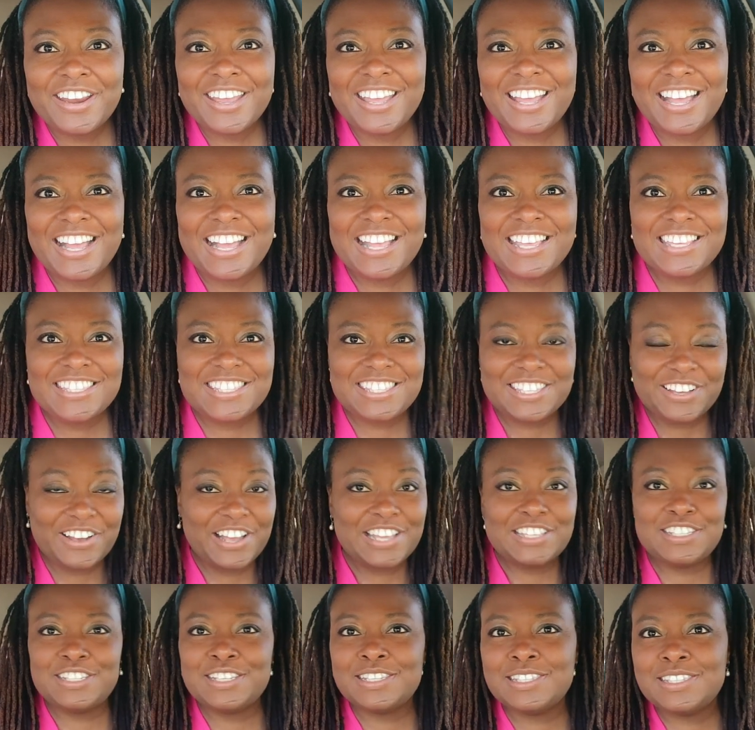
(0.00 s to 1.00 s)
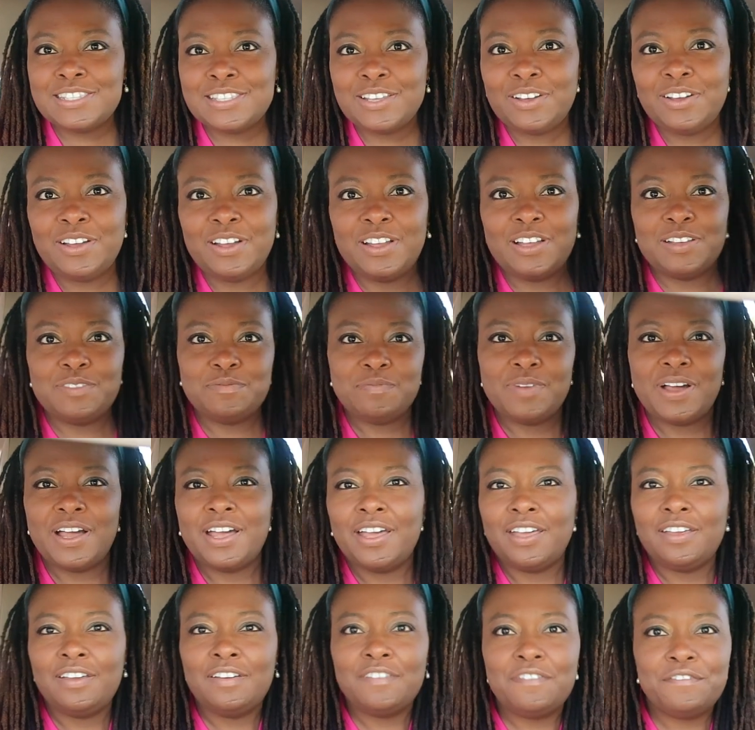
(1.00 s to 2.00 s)
right guys so i just saw
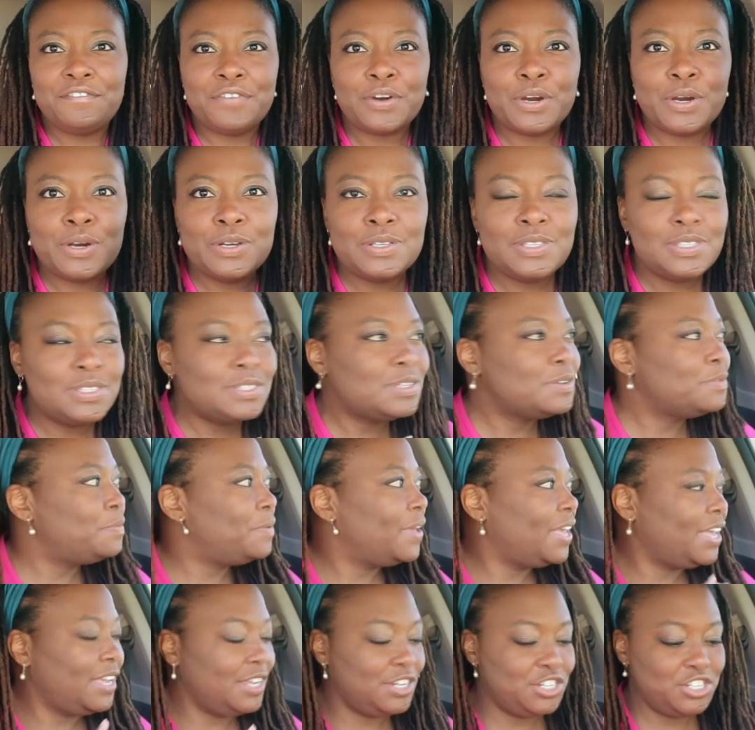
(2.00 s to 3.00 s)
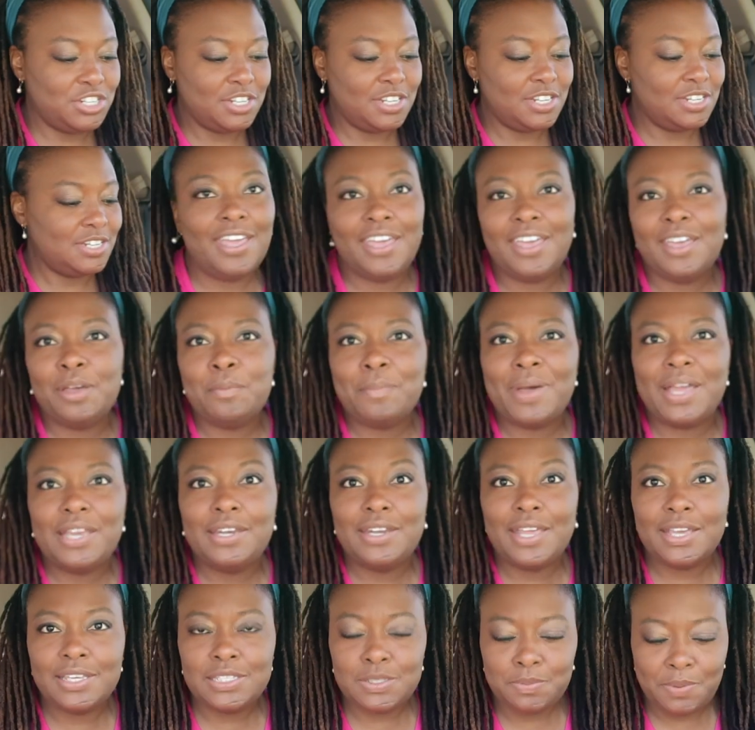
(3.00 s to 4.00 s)
my first patient and my
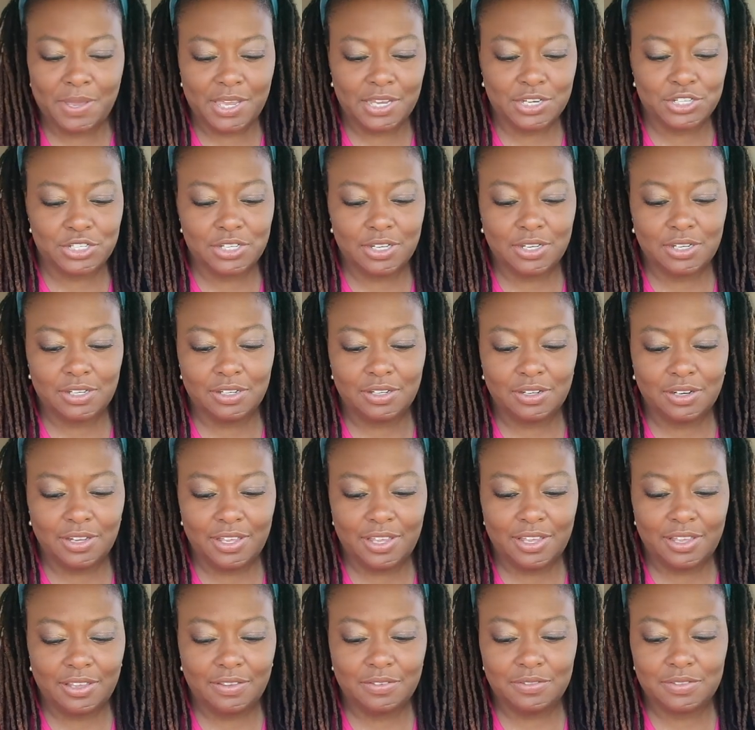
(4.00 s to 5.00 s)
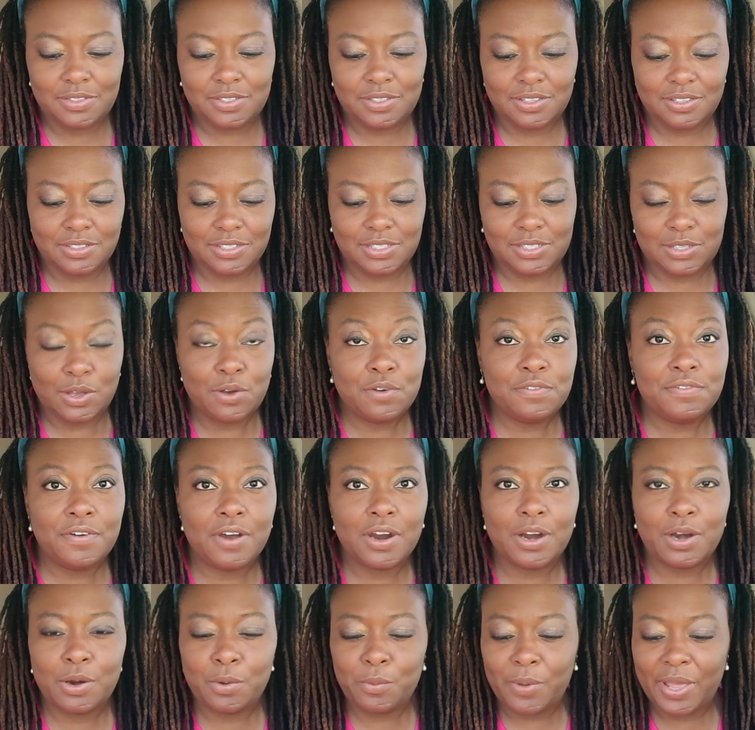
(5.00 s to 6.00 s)
next patient lives so
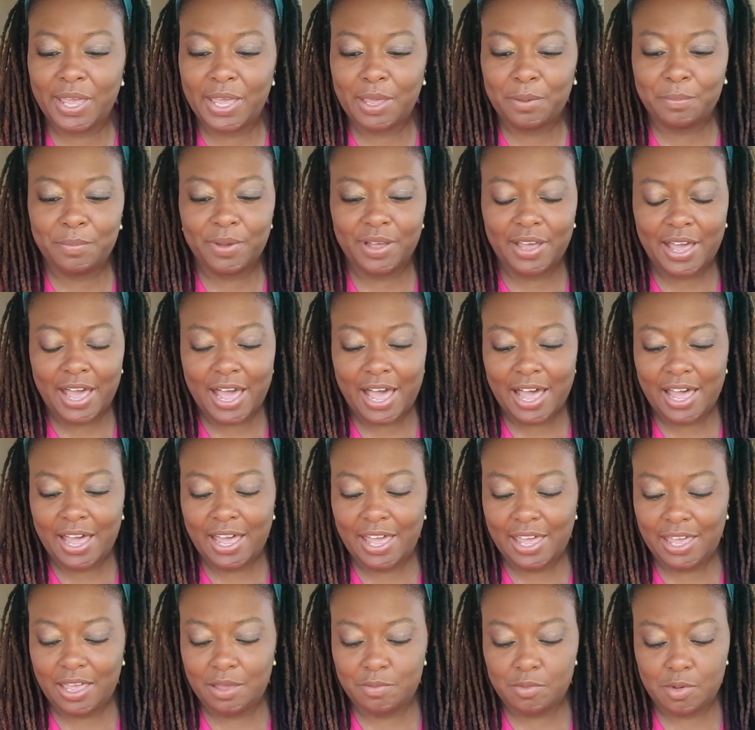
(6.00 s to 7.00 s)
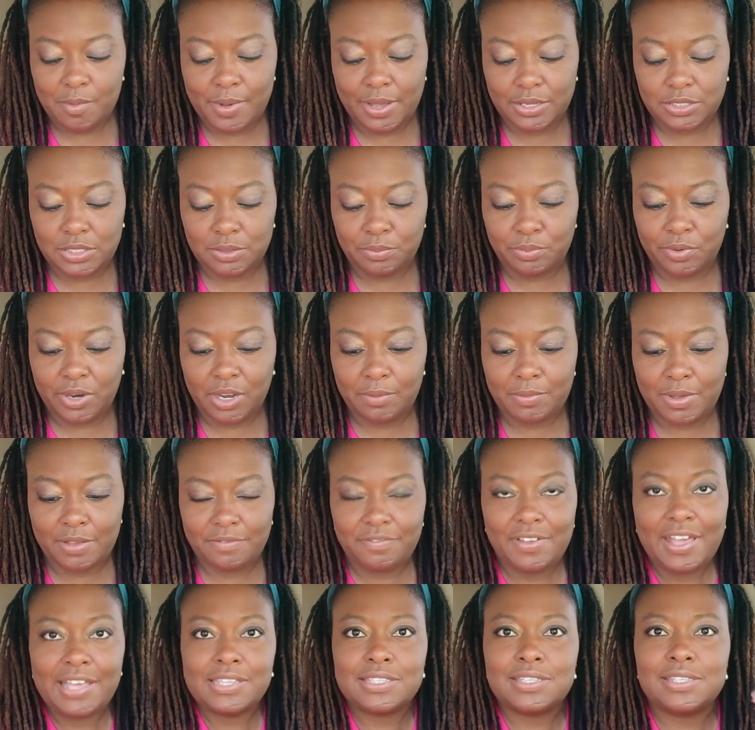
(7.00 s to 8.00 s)
far away but i am about to break my
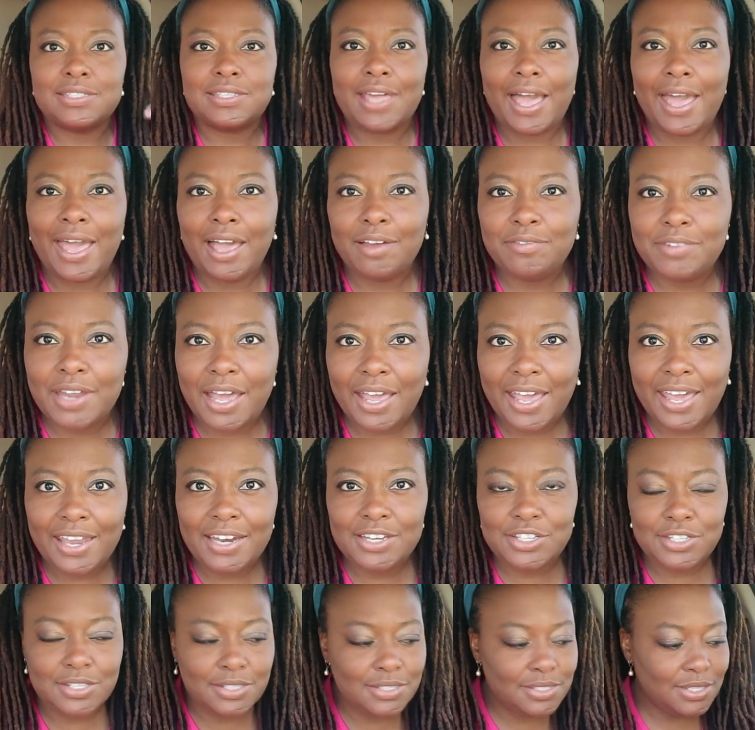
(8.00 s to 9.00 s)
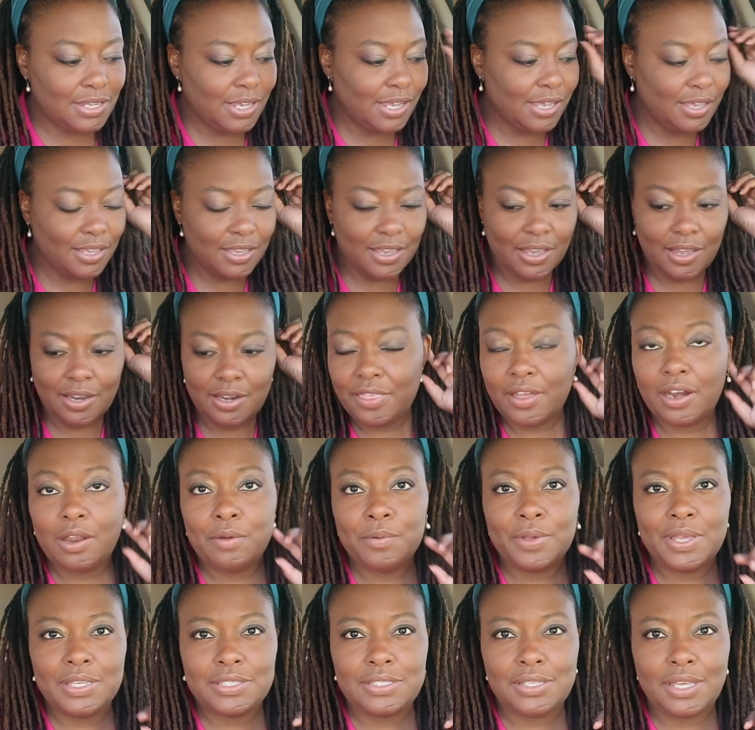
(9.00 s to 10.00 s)
fast because i have not had a chance to eat yet thought i
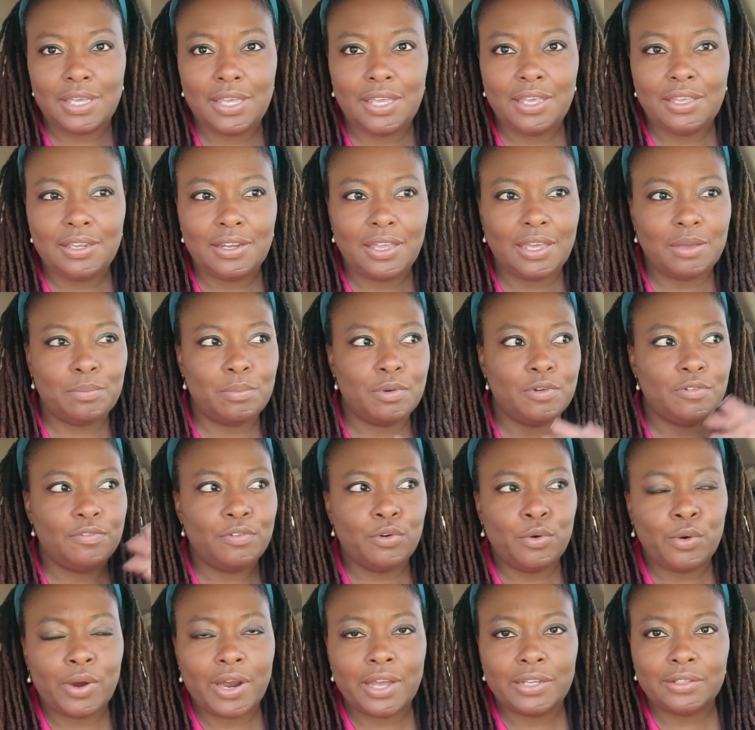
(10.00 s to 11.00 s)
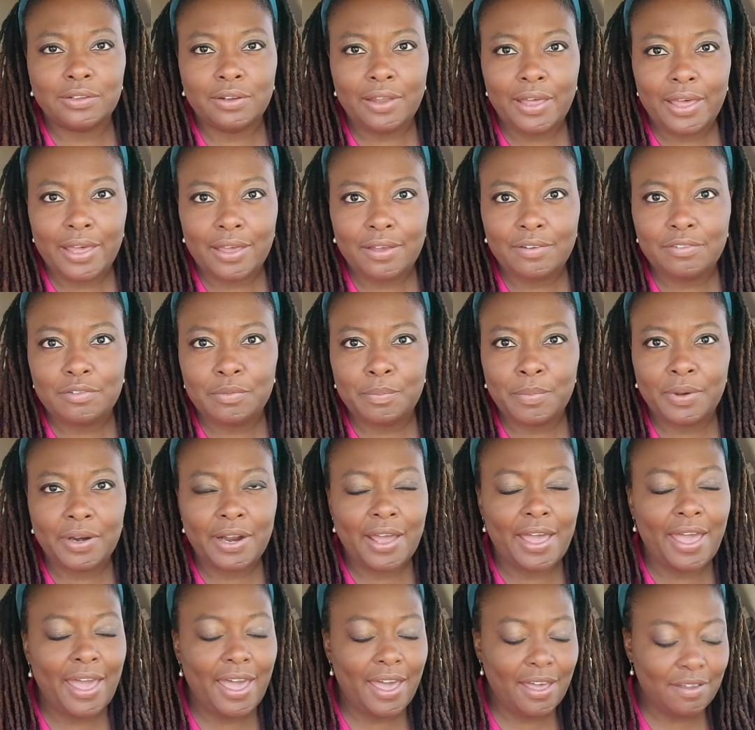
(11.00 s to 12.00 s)
would get to eat like before i left but
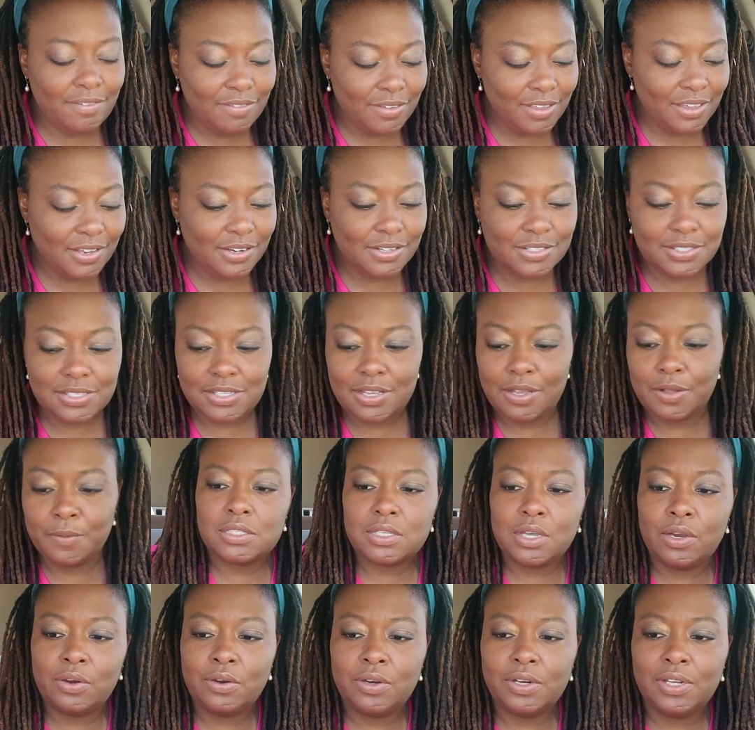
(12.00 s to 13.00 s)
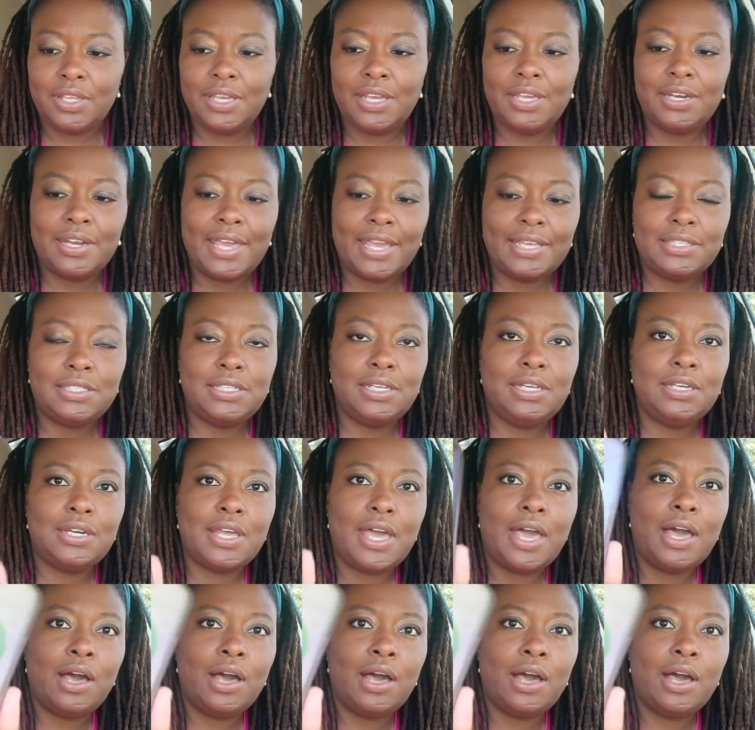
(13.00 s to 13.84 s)
i haven't so it's currently 19